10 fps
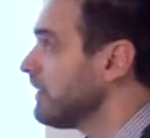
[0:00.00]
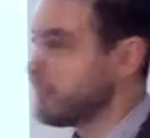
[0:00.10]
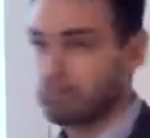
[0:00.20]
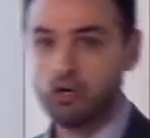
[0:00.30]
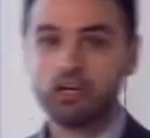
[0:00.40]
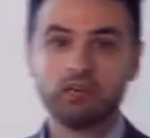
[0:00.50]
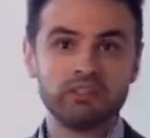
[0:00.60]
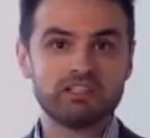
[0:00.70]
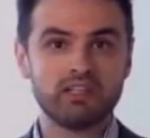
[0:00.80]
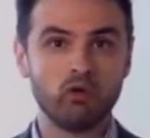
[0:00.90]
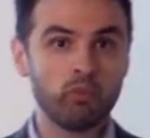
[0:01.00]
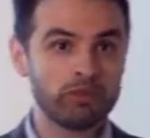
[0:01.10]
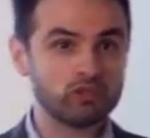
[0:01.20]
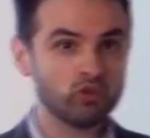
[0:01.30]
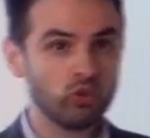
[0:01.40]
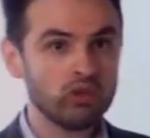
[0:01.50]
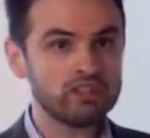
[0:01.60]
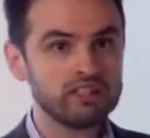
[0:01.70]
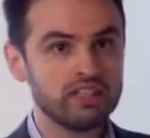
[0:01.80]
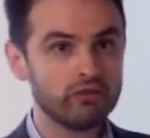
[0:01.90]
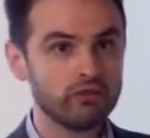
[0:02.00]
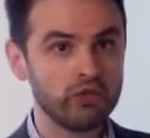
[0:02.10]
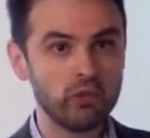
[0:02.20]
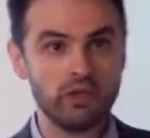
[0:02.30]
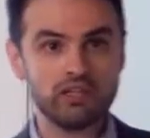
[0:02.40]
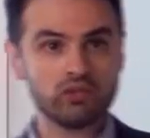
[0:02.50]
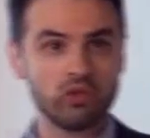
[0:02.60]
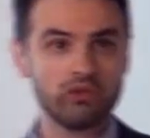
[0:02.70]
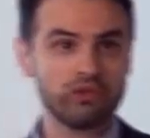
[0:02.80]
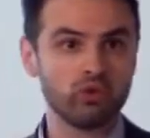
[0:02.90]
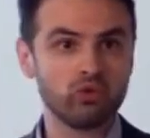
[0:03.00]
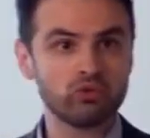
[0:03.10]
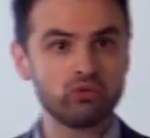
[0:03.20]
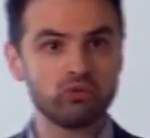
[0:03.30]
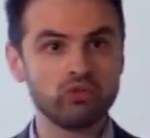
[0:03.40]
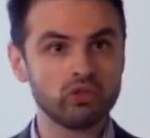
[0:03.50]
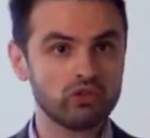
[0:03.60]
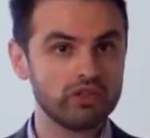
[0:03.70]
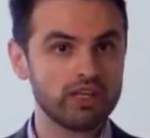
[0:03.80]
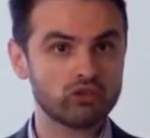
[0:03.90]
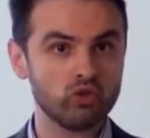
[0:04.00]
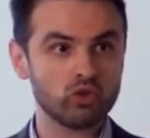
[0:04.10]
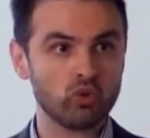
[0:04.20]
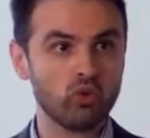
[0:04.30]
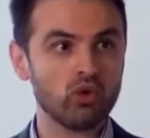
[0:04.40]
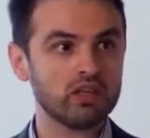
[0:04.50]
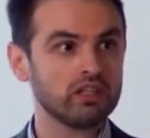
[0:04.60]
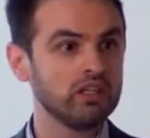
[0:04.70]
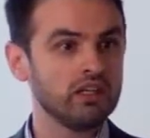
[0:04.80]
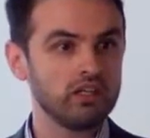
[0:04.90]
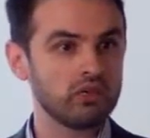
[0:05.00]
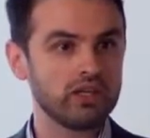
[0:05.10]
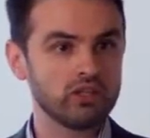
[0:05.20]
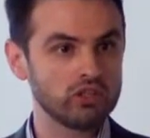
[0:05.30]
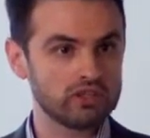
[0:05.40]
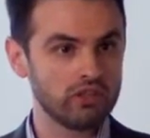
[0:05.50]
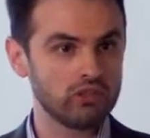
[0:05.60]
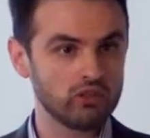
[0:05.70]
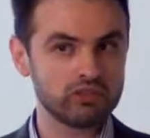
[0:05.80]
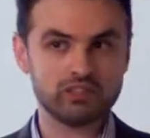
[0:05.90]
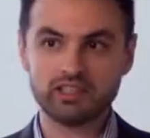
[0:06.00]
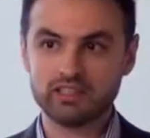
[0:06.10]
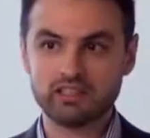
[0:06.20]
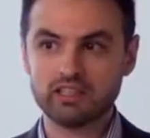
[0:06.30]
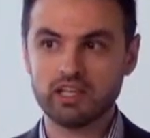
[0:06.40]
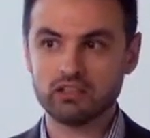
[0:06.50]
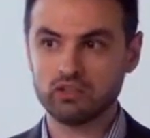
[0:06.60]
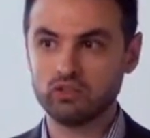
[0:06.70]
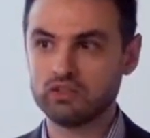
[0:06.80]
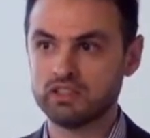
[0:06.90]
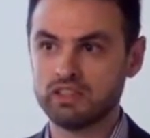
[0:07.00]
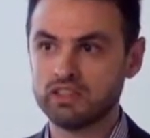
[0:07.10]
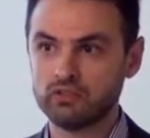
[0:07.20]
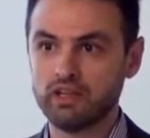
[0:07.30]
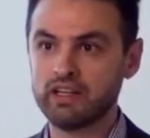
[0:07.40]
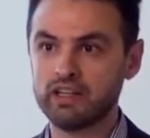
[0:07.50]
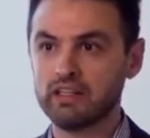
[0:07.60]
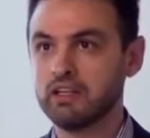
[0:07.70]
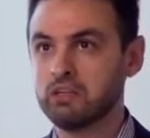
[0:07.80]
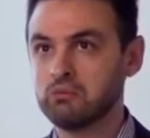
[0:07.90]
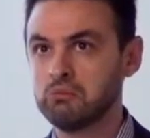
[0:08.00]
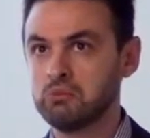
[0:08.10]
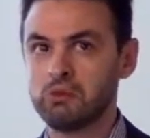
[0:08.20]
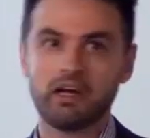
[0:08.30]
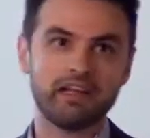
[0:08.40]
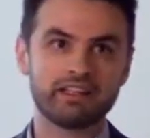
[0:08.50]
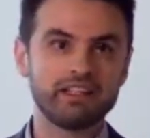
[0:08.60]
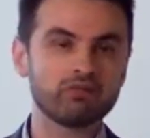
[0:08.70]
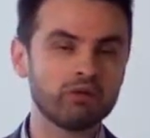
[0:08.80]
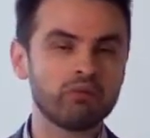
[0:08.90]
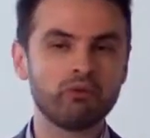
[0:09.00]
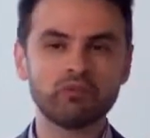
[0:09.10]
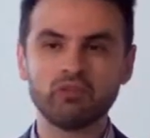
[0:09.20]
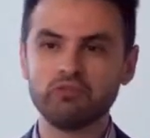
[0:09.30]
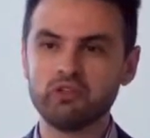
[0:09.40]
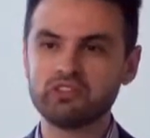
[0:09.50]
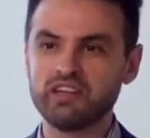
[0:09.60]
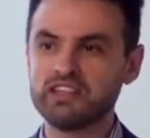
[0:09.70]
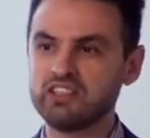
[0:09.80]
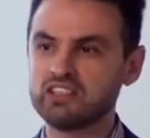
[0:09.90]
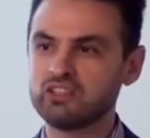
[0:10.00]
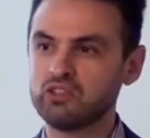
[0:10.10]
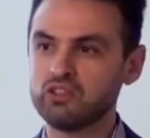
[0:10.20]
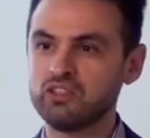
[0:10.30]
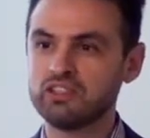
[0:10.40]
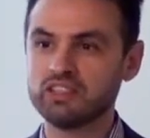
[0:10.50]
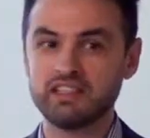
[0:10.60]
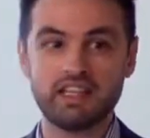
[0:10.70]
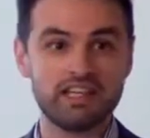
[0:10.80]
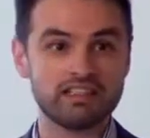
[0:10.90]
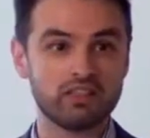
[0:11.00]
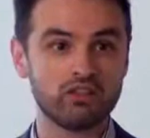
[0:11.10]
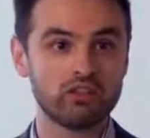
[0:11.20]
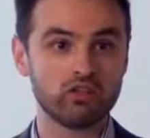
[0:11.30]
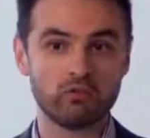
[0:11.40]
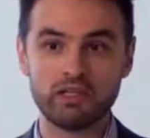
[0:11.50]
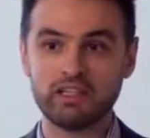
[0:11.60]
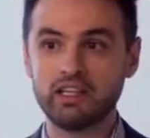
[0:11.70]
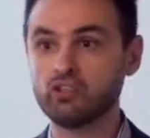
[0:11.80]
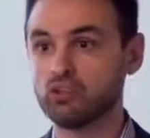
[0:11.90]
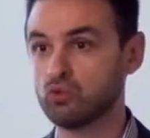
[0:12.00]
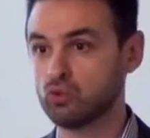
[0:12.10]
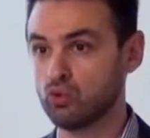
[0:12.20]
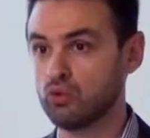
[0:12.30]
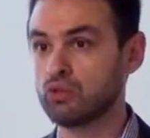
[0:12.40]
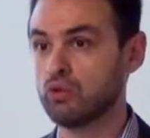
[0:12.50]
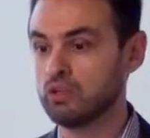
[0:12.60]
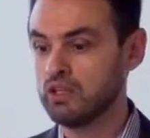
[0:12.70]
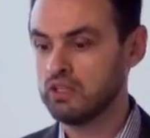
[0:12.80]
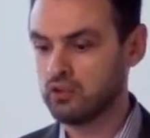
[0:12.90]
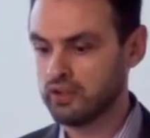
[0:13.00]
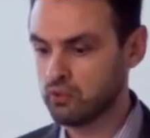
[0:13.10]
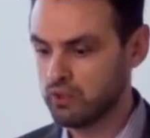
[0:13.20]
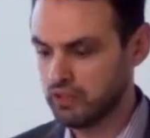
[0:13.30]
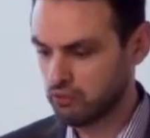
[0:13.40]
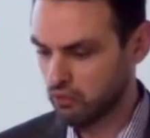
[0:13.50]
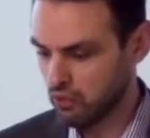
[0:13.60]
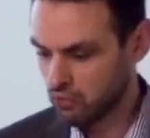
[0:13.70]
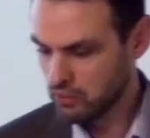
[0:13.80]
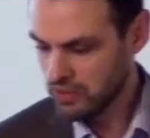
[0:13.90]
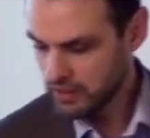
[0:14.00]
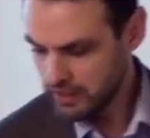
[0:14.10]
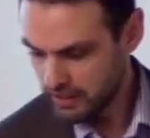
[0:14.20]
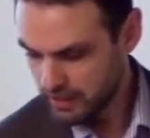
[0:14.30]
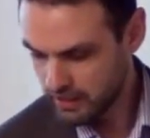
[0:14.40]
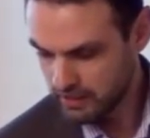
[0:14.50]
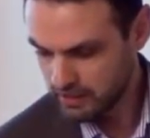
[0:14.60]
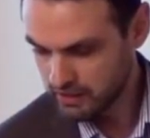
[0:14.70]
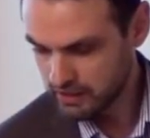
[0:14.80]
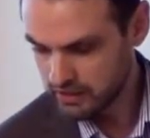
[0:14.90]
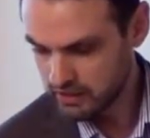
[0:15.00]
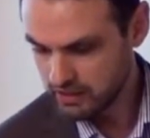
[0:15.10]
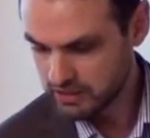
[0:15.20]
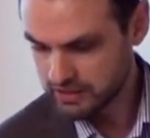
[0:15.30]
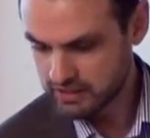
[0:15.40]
the program is open source and freeware, so if you go to newtonx.org, you can just download it and start using. It's very at least from my point of view, is very easy to use and has a good documentation tutorial. You can really follow and use